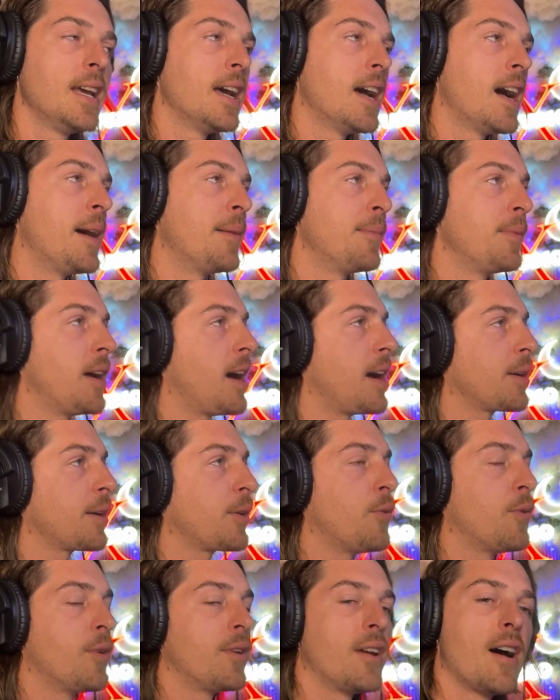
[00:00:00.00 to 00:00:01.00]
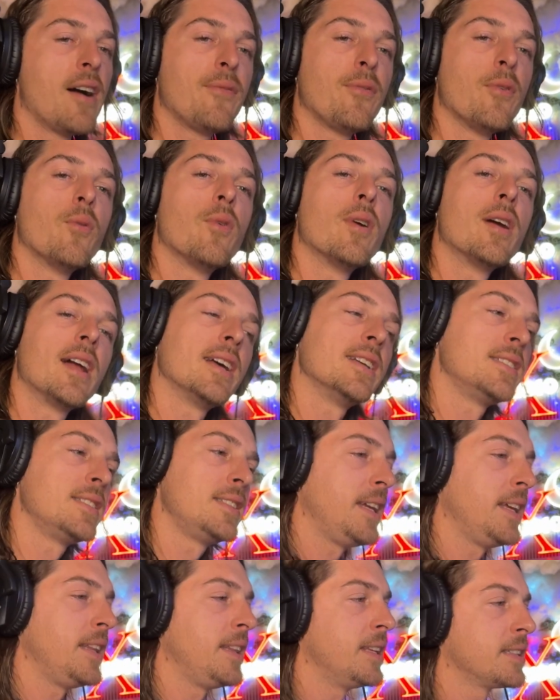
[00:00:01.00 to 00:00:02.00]
I'm not going off of what I
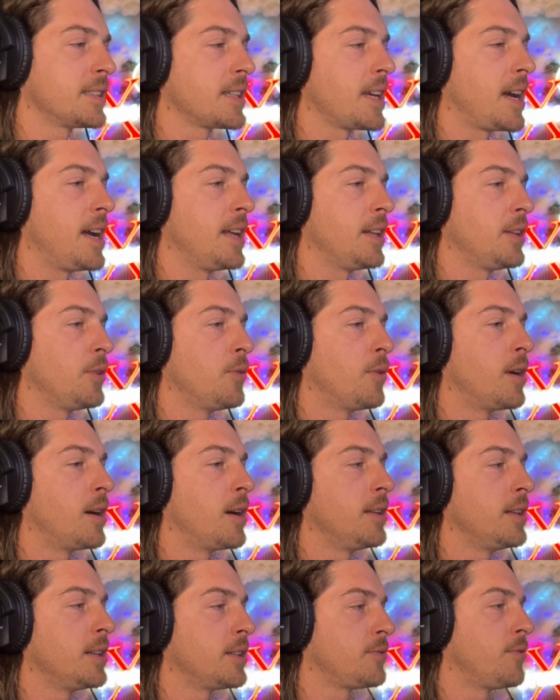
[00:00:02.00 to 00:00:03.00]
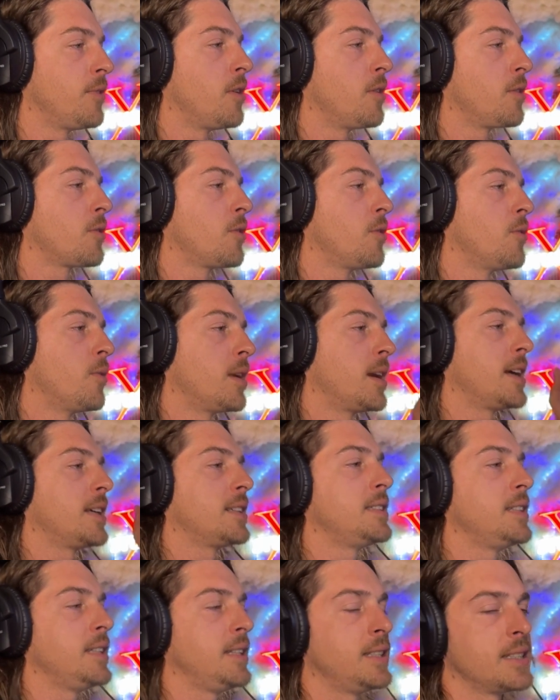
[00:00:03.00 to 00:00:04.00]
seen this guy do on this vocal, what I
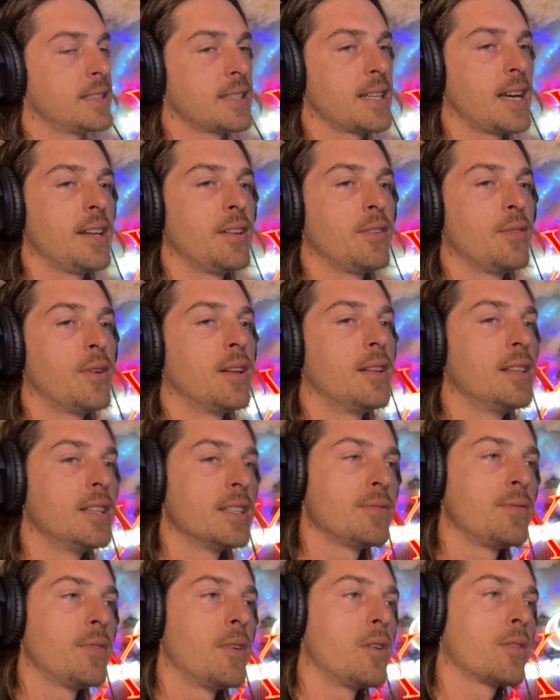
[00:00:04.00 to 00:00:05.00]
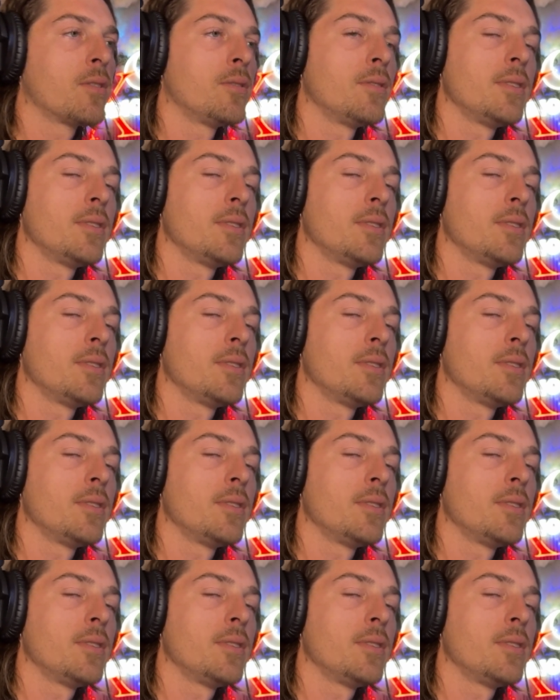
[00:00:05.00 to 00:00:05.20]
seen this guy do on this vocal.